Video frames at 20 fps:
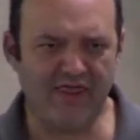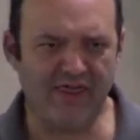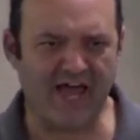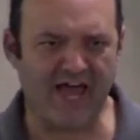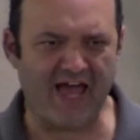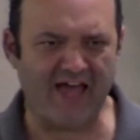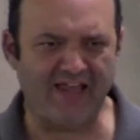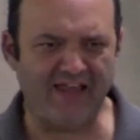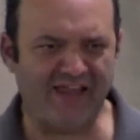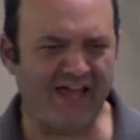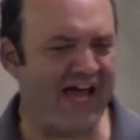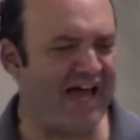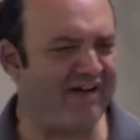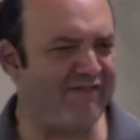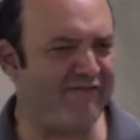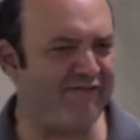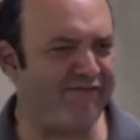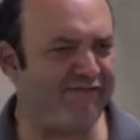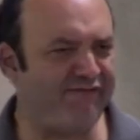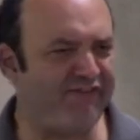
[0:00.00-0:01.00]
that
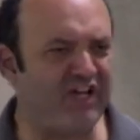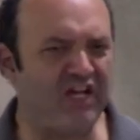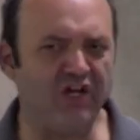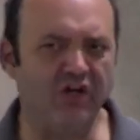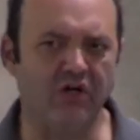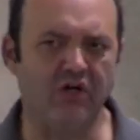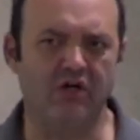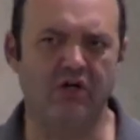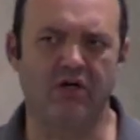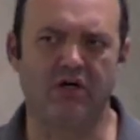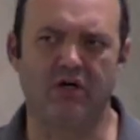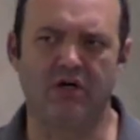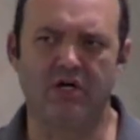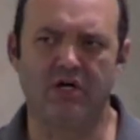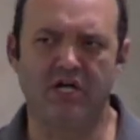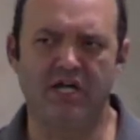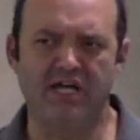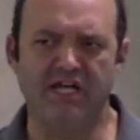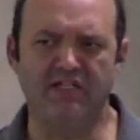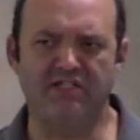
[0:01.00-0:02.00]
that fear
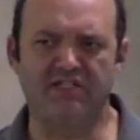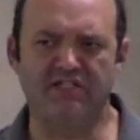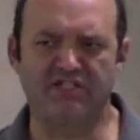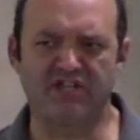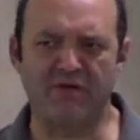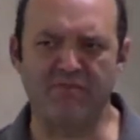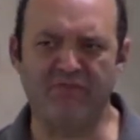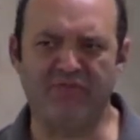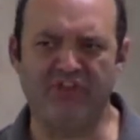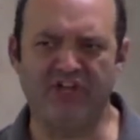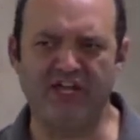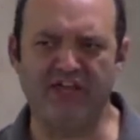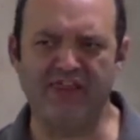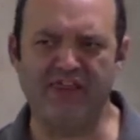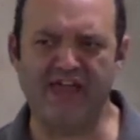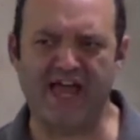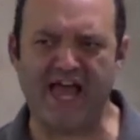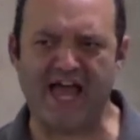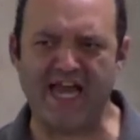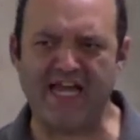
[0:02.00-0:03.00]
is something
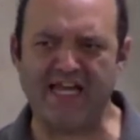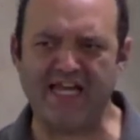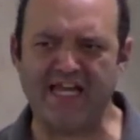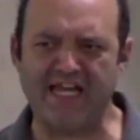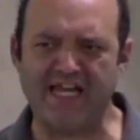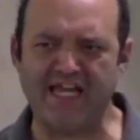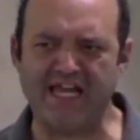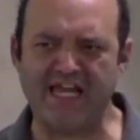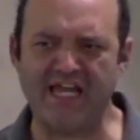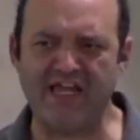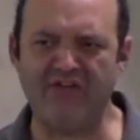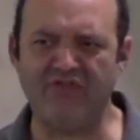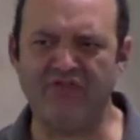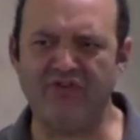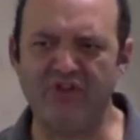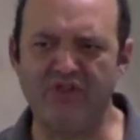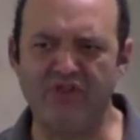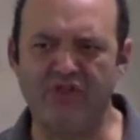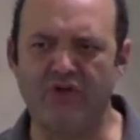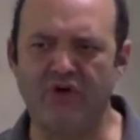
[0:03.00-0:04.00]
that
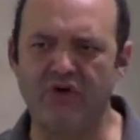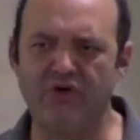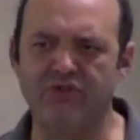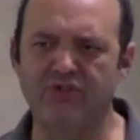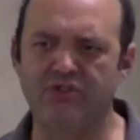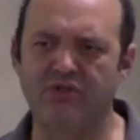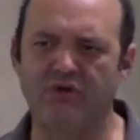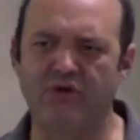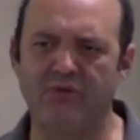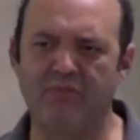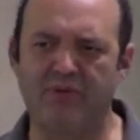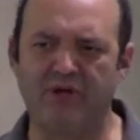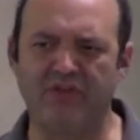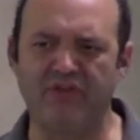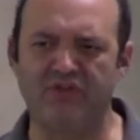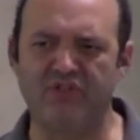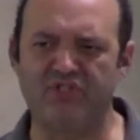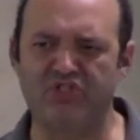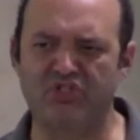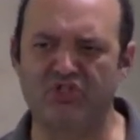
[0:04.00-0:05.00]
even those who had
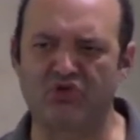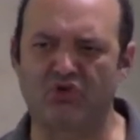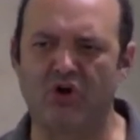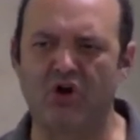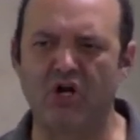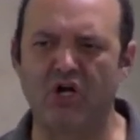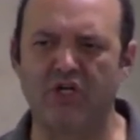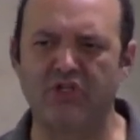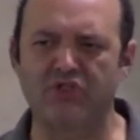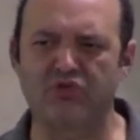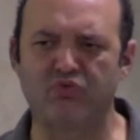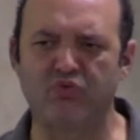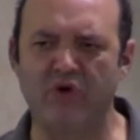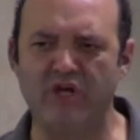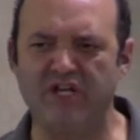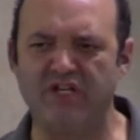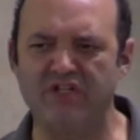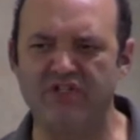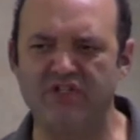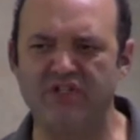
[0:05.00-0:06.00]
been the strongest
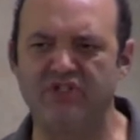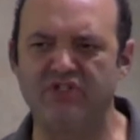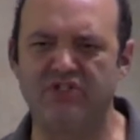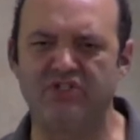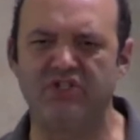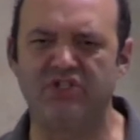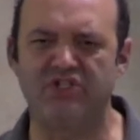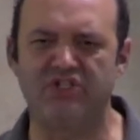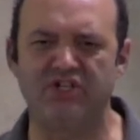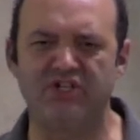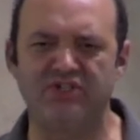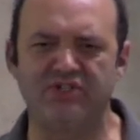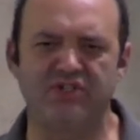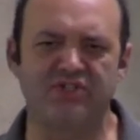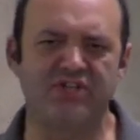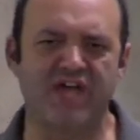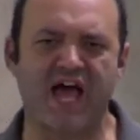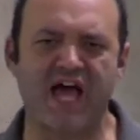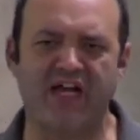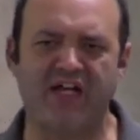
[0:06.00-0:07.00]
witnesses to
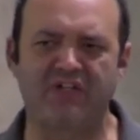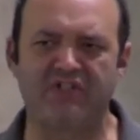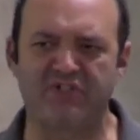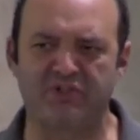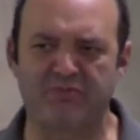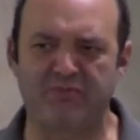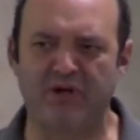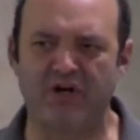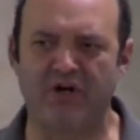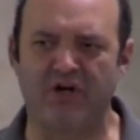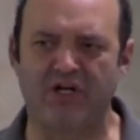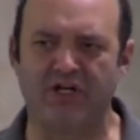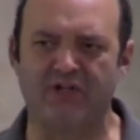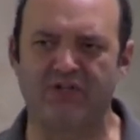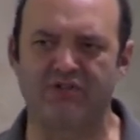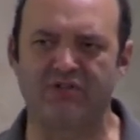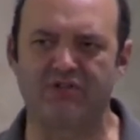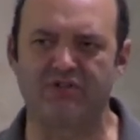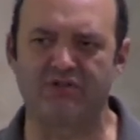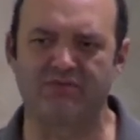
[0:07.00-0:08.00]
Jesus had
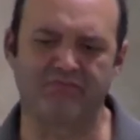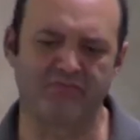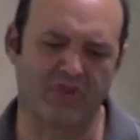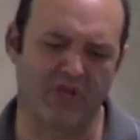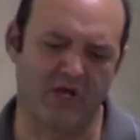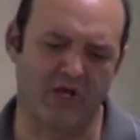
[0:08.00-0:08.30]
experienced.